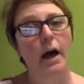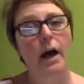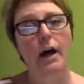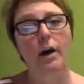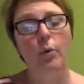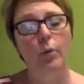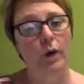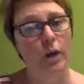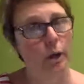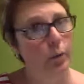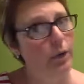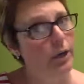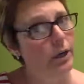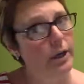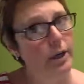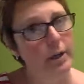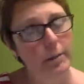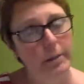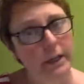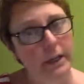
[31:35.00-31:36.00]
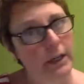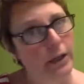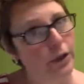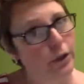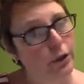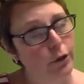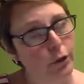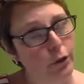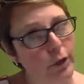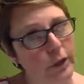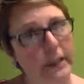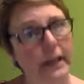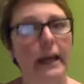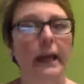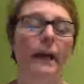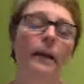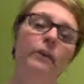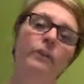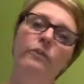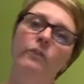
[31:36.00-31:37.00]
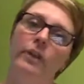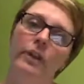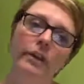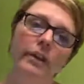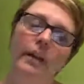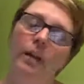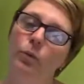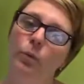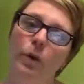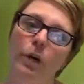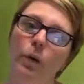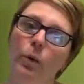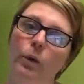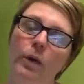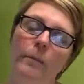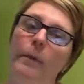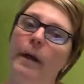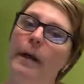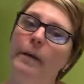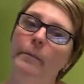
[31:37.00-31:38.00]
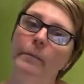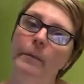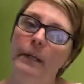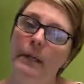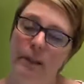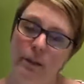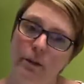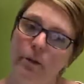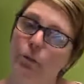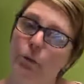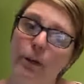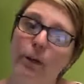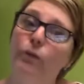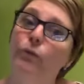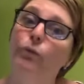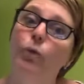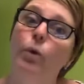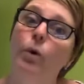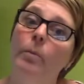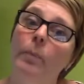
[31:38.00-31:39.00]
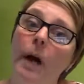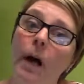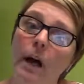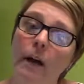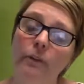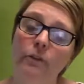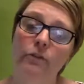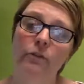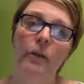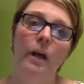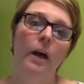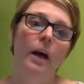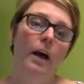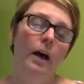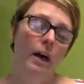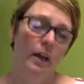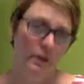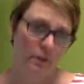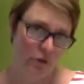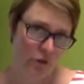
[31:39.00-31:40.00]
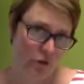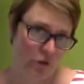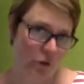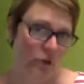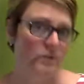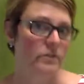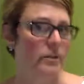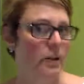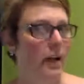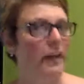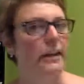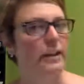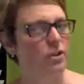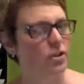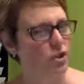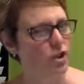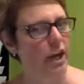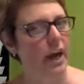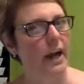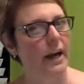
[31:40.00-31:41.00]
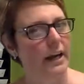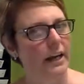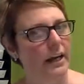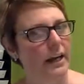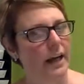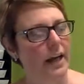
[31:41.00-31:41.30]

where we're going to be in 30 days, and then where we might be in 3 to 4 months, to just kind of check